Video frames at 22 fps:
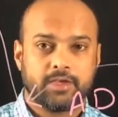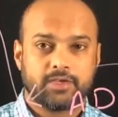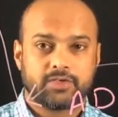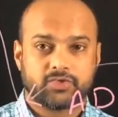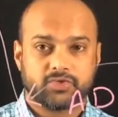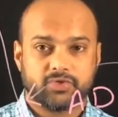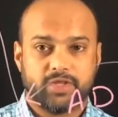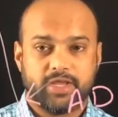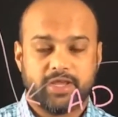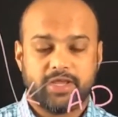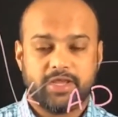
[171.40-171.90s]

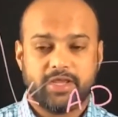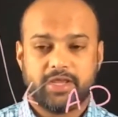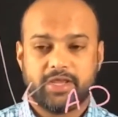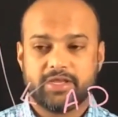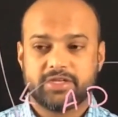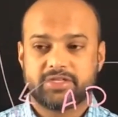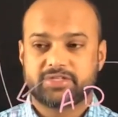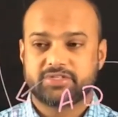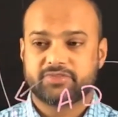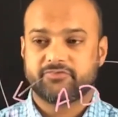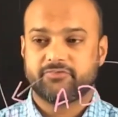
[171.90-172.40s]
Today,
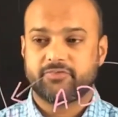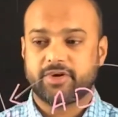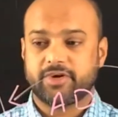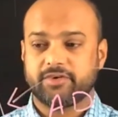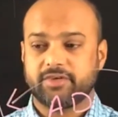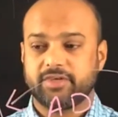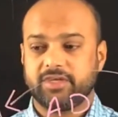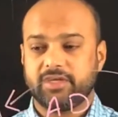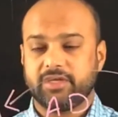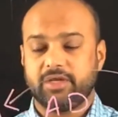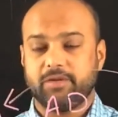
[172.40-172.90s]
it's
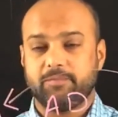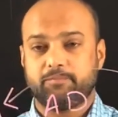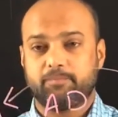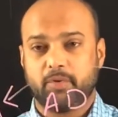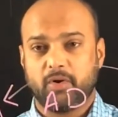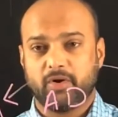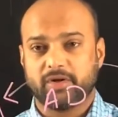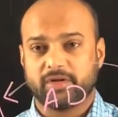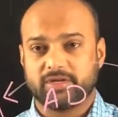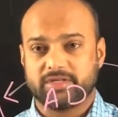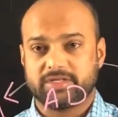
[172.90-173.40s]
very
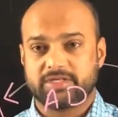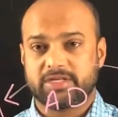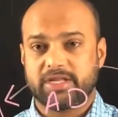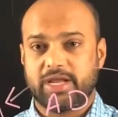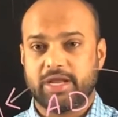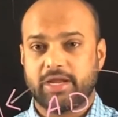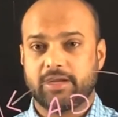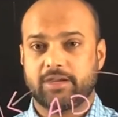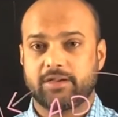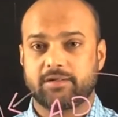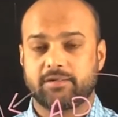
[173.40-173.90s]
important
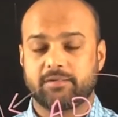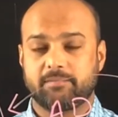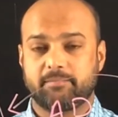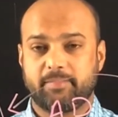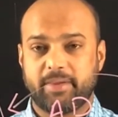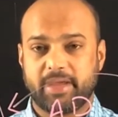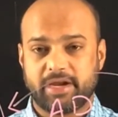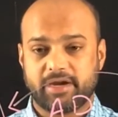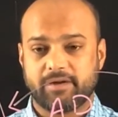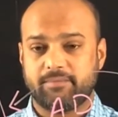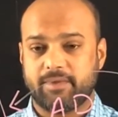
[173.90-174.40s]
and
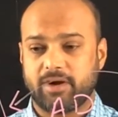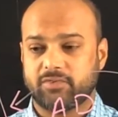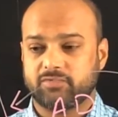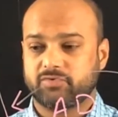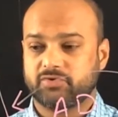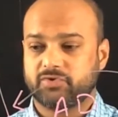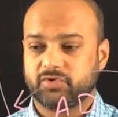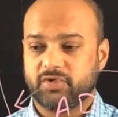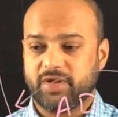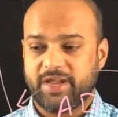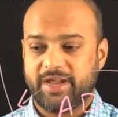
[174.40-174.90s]

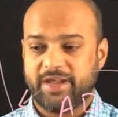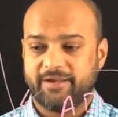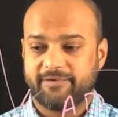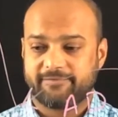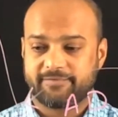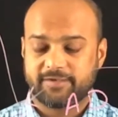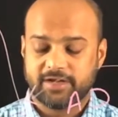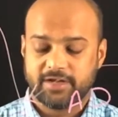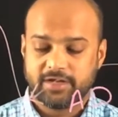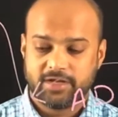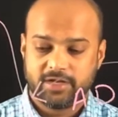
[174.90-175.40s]
paramount to
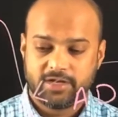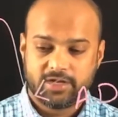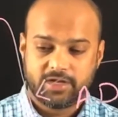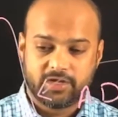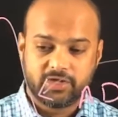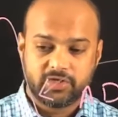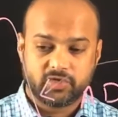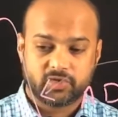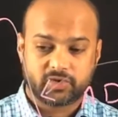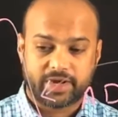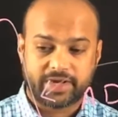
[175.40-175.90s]
have
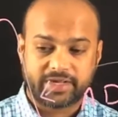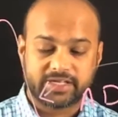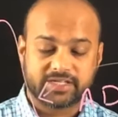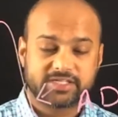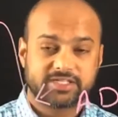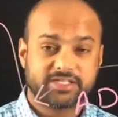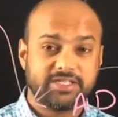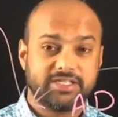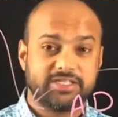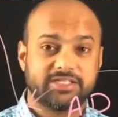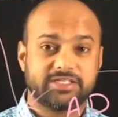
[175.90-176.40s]
your
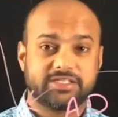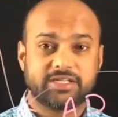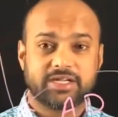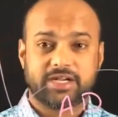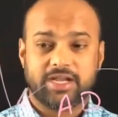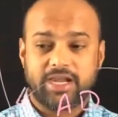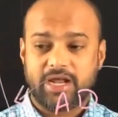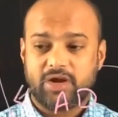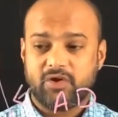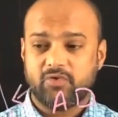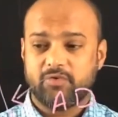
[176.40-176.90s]
identities in the
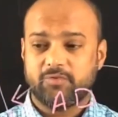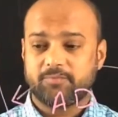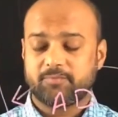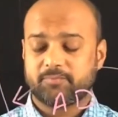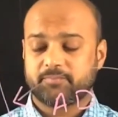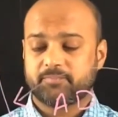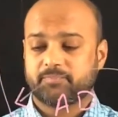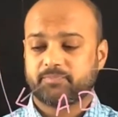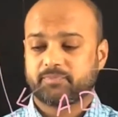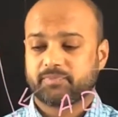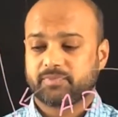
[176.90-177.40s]
cloud,
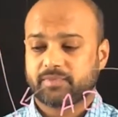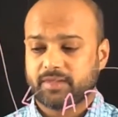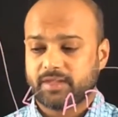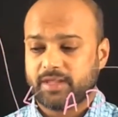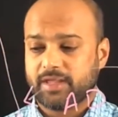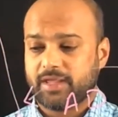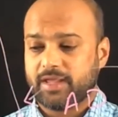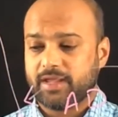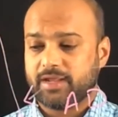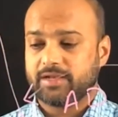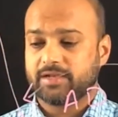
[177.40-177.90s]

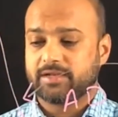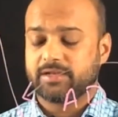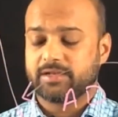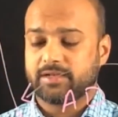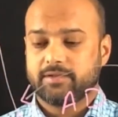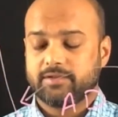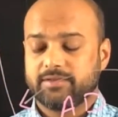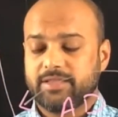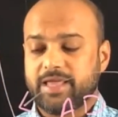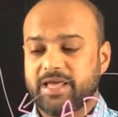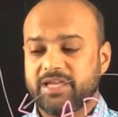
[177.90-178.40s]
and
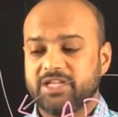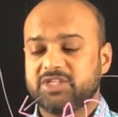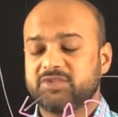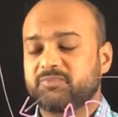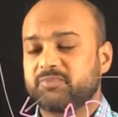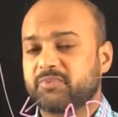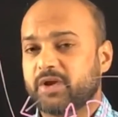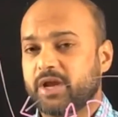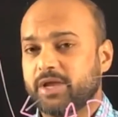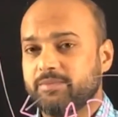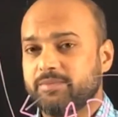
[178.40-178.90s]
that is
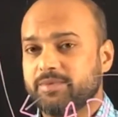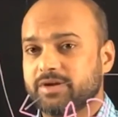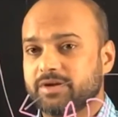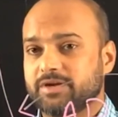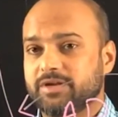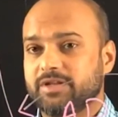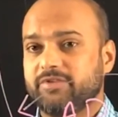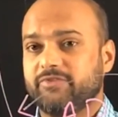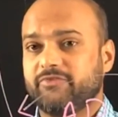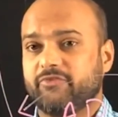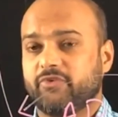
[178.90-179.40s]

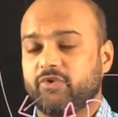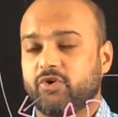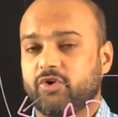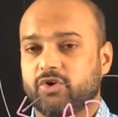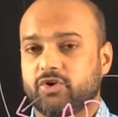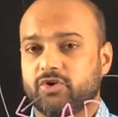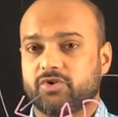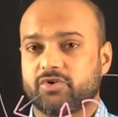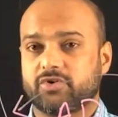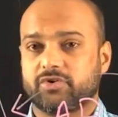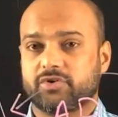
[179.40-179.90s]
primarily
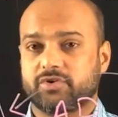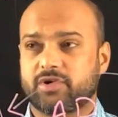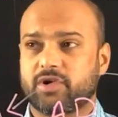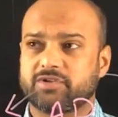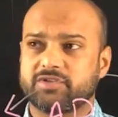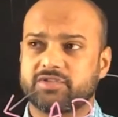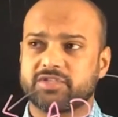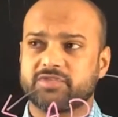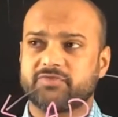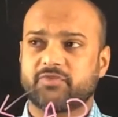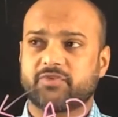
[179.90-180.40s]
for
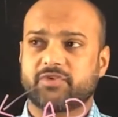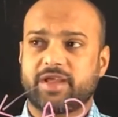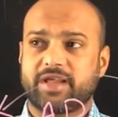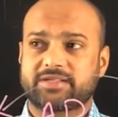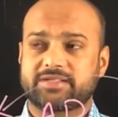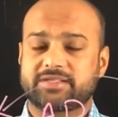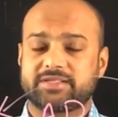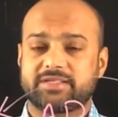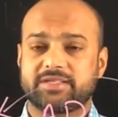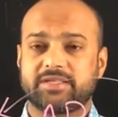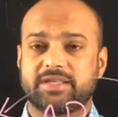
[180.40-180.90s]
not just for
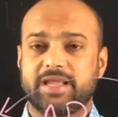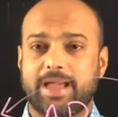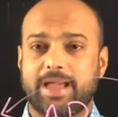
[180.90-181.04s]
accessing